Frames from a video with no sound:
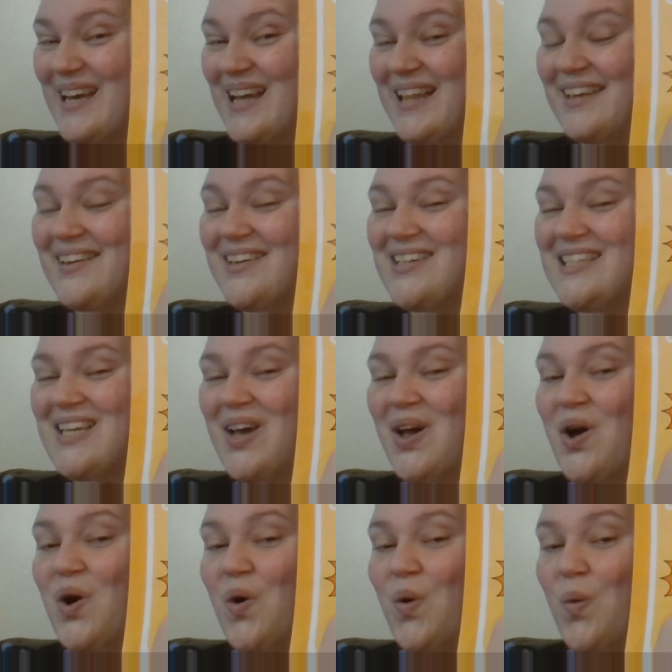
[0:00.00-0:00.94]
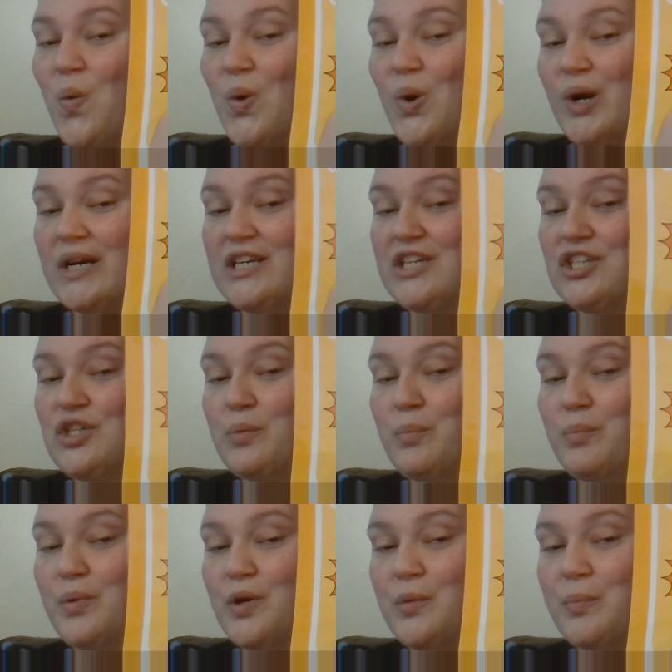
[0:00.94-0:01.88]
colors. Orange,
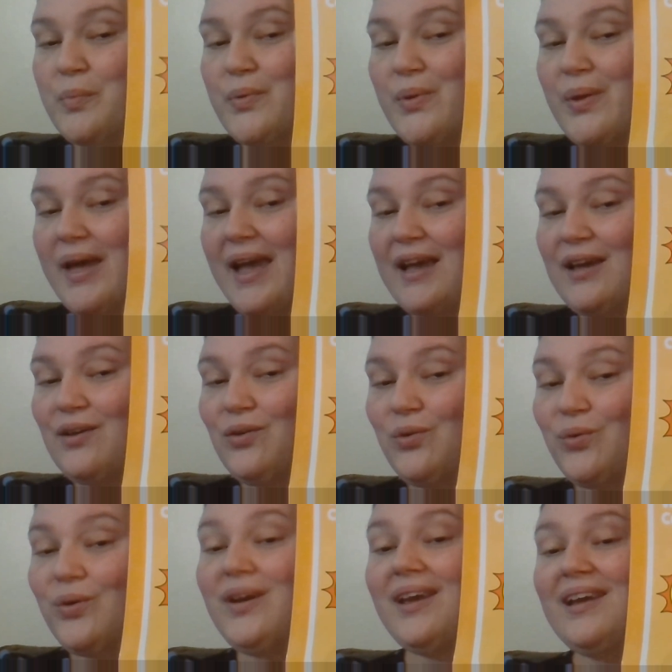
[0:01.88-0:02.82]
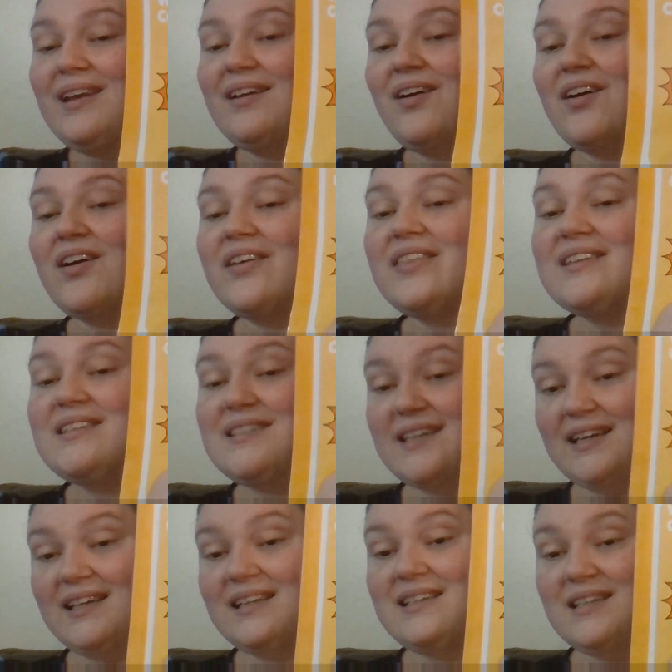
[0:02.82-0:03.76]
purple, and green are the
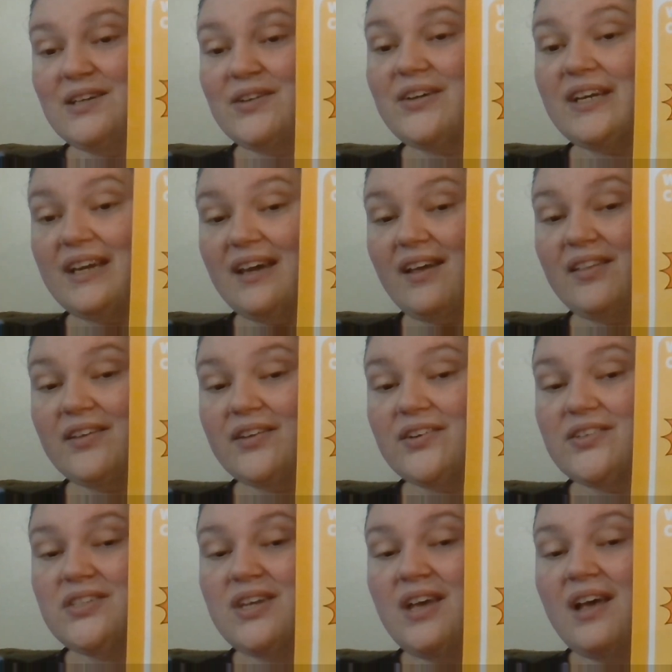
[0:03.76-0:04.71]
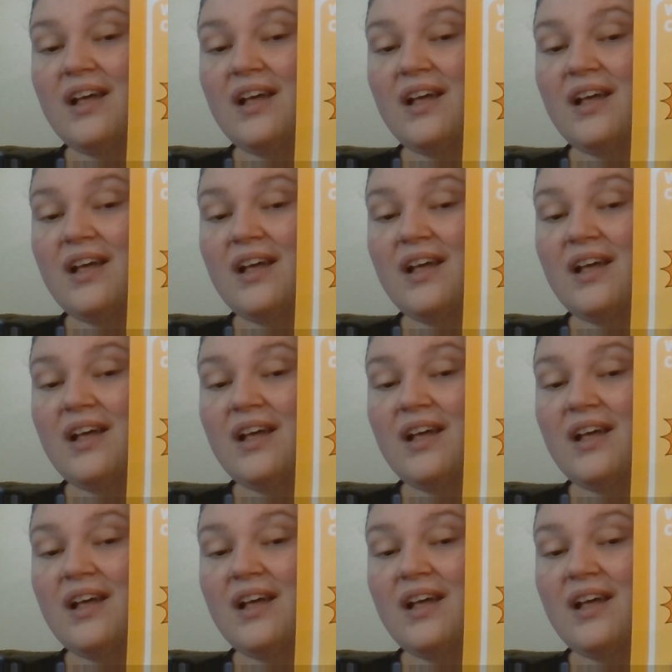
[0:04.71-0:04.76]
secondary colors.